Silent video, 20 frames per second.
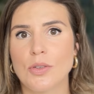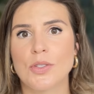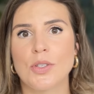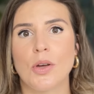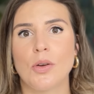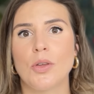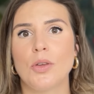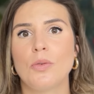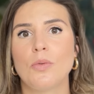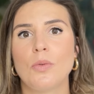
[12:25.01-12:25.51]

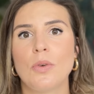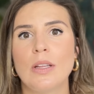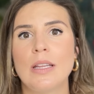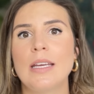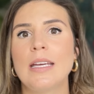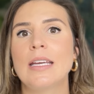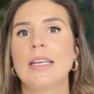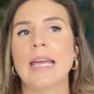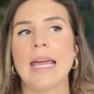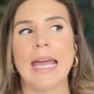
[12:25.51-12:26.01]
So you
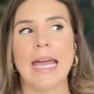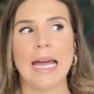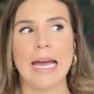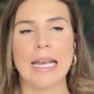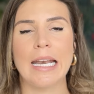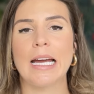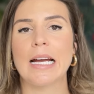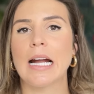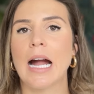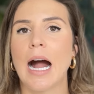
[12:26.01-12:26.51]
really
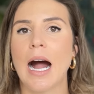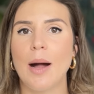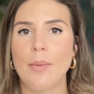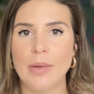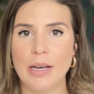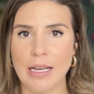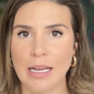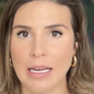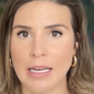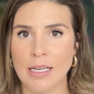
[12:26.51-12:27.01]
can
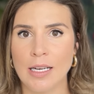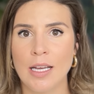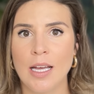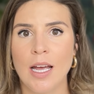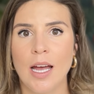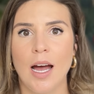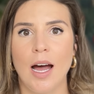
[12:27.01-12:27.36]
accommodate